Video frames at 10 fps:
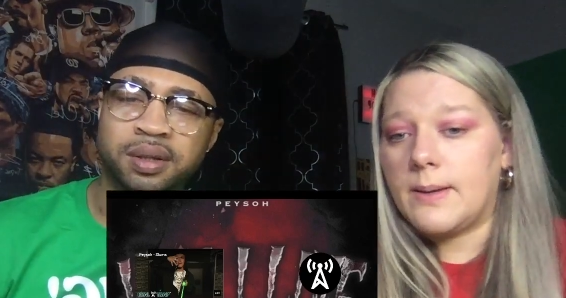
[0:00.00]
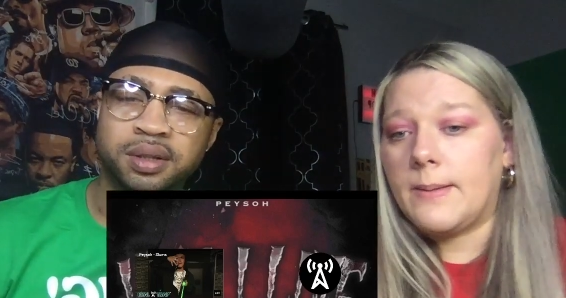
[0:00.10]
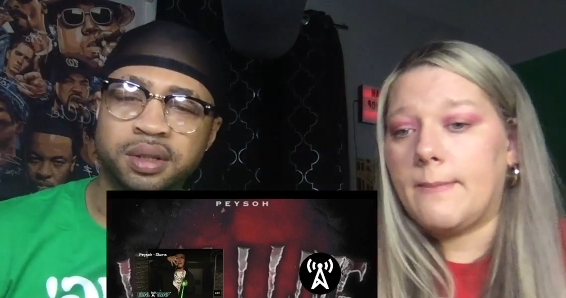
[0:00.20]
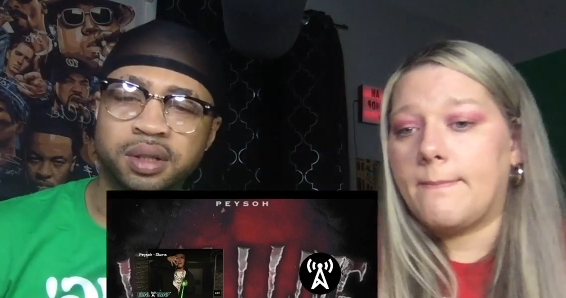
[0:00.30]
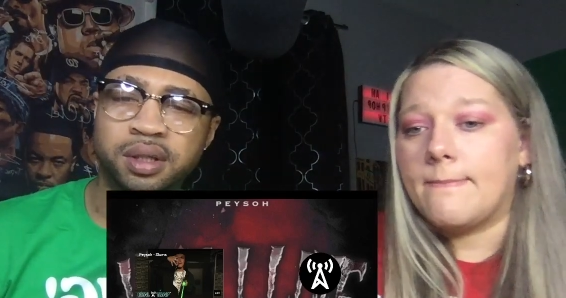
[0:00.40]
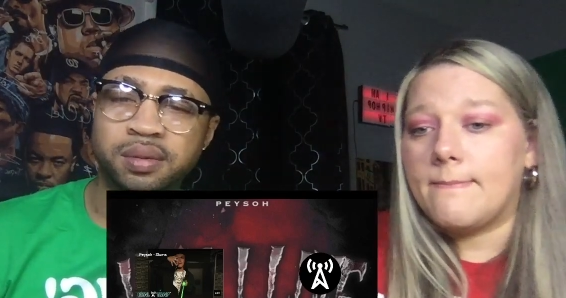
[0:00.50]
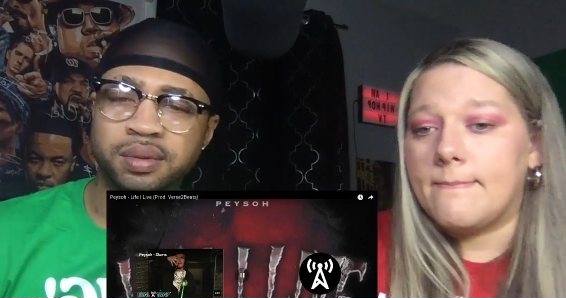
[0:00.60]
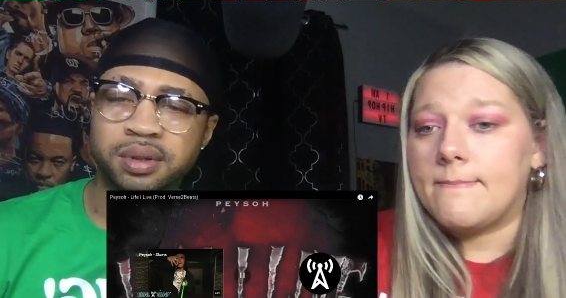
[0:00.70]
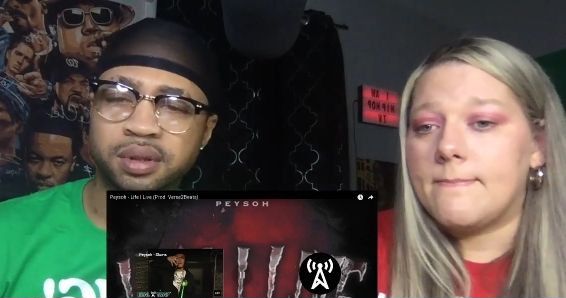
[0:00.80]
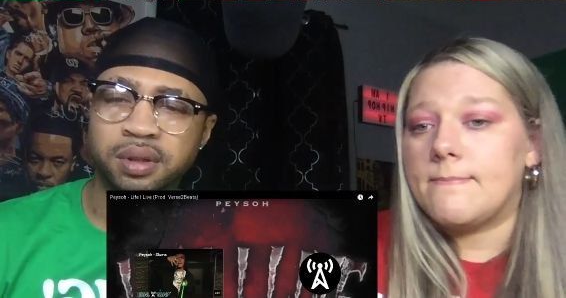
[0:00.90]
Speaker 1: Slums.
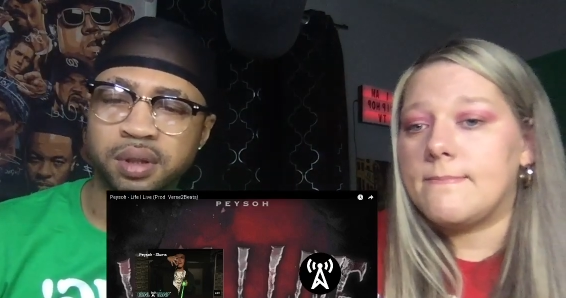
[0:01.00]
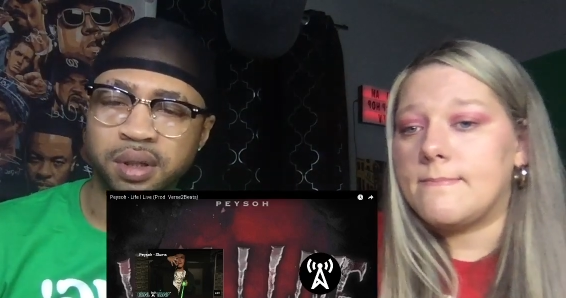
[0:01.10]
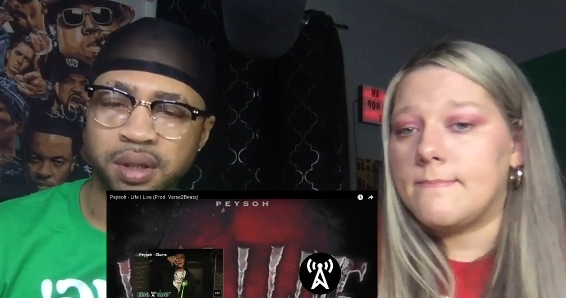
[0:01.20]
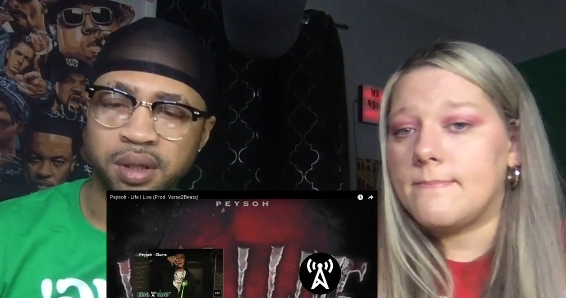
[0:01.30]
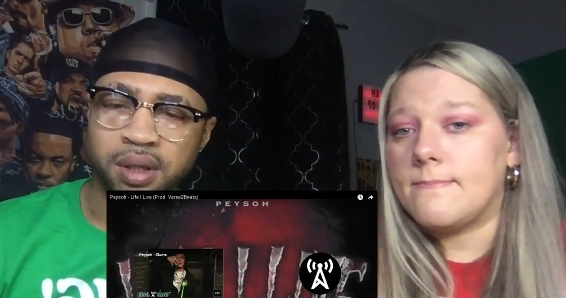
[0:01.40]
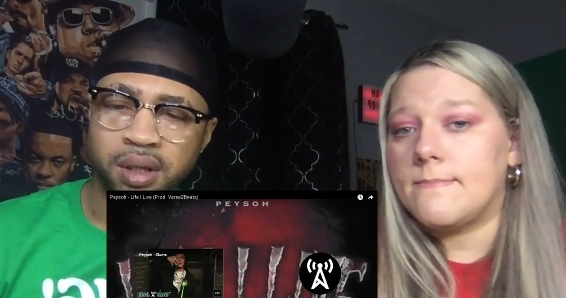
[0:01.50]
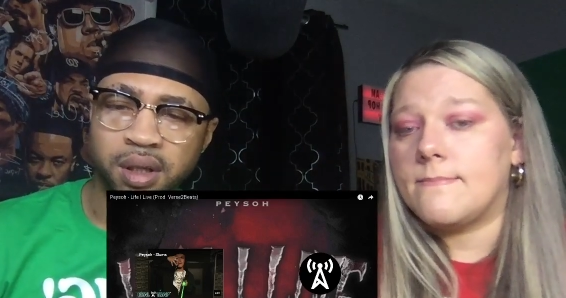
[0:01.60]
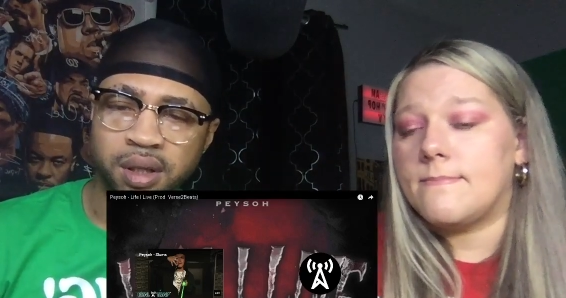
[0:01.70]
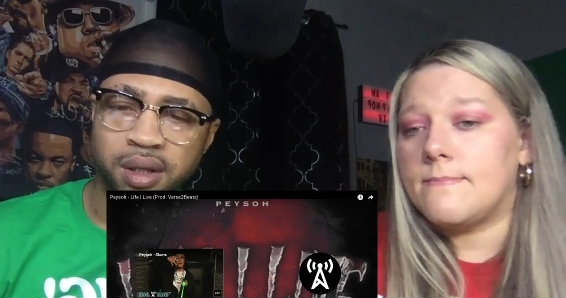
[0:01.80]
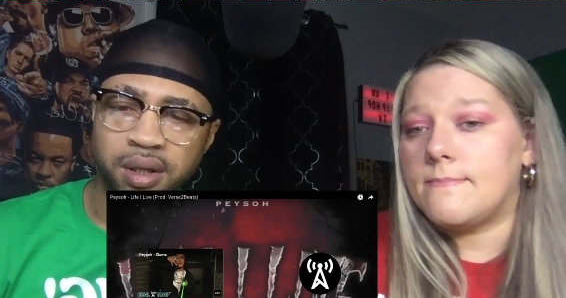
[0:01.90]

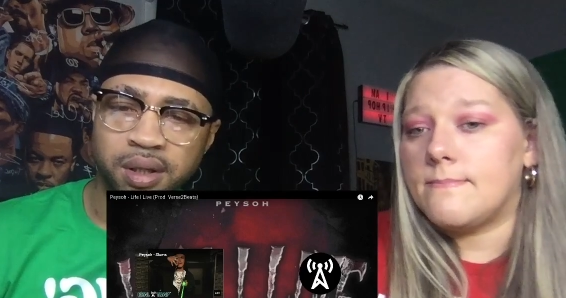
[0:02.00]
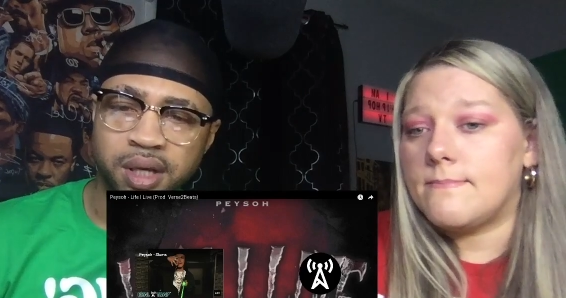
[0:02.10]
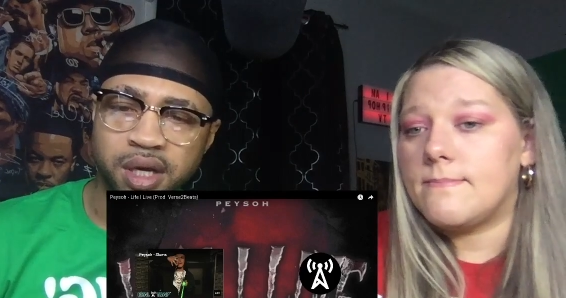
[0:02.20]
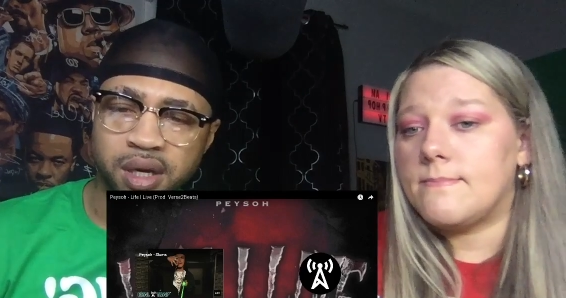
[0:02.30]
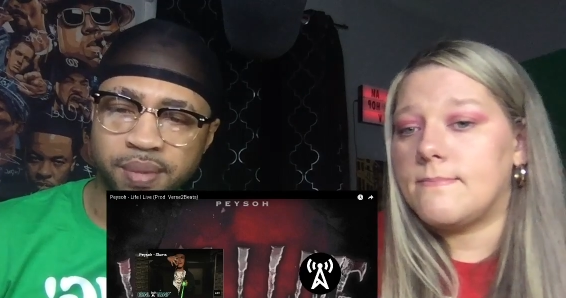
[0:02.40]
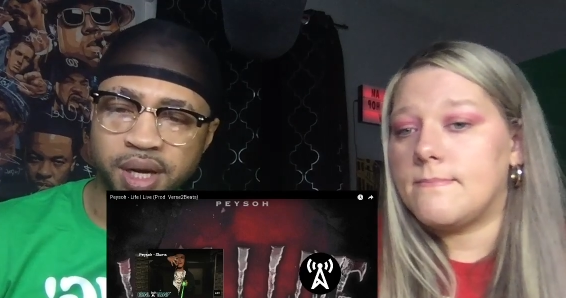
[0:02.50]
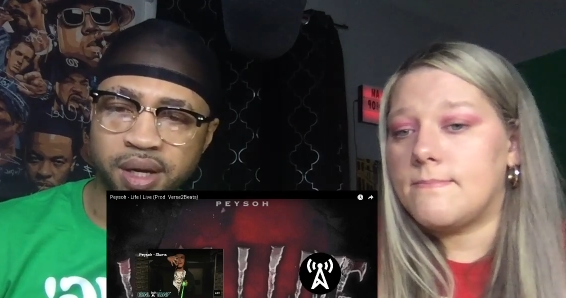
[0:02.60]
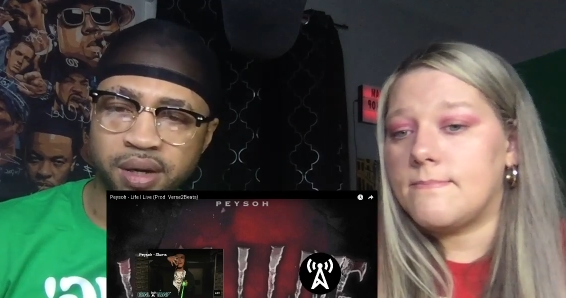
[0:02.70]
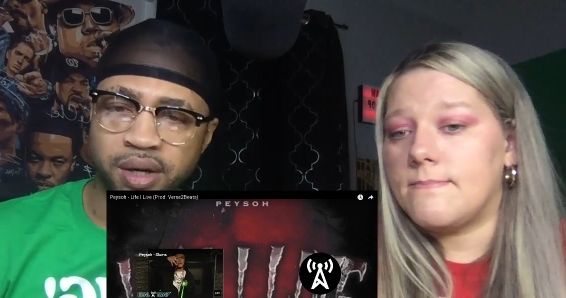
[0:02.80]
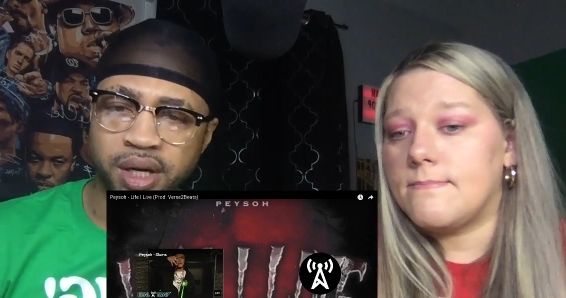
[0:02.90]
Damn, I know,
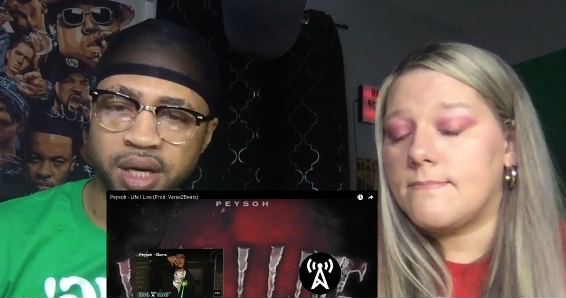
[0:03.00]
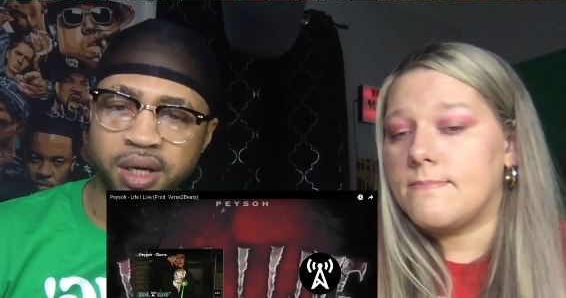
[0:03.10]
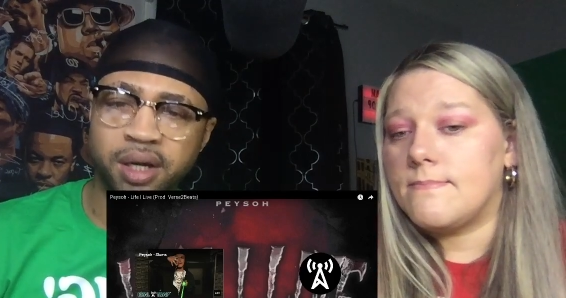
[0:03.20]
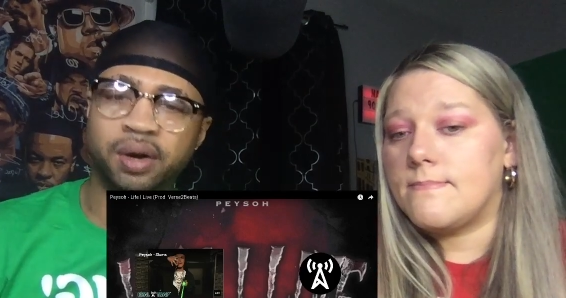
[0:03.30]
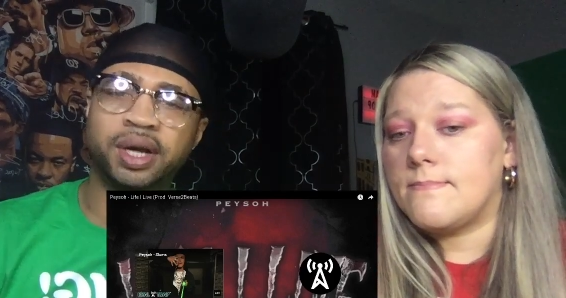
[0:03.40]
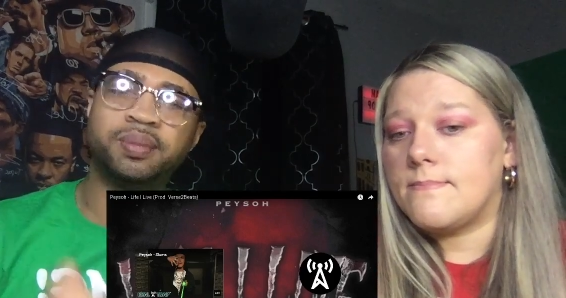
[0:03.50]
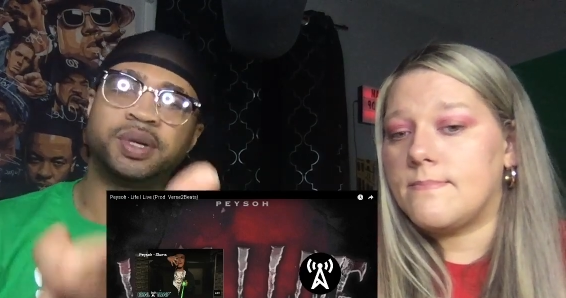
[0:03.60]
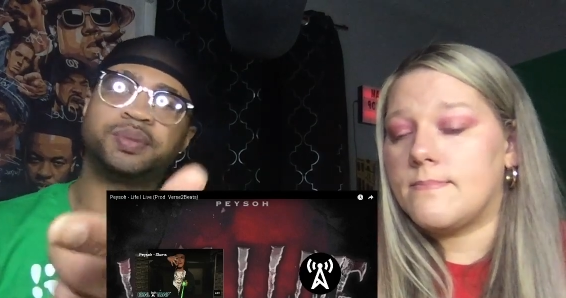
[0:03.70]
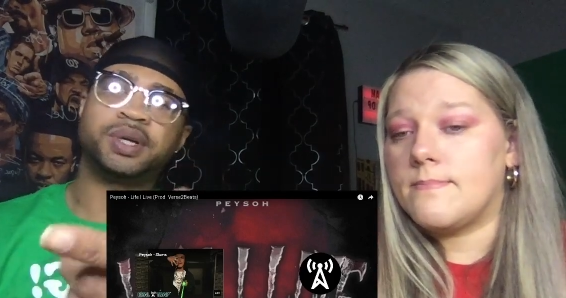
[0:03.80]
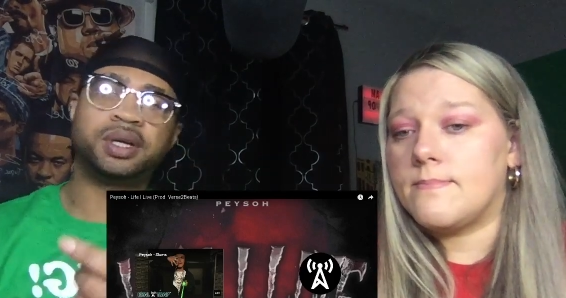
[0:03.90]
yeah. That, oh, that must be
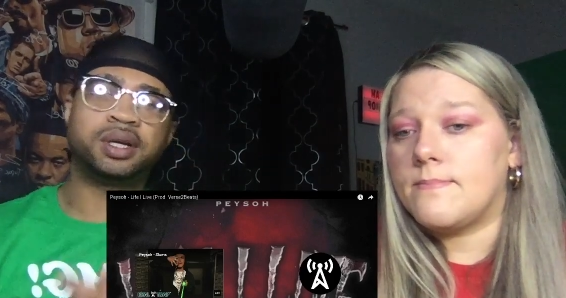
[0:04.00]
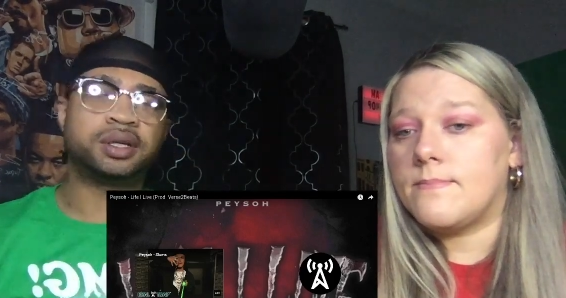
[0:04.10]
another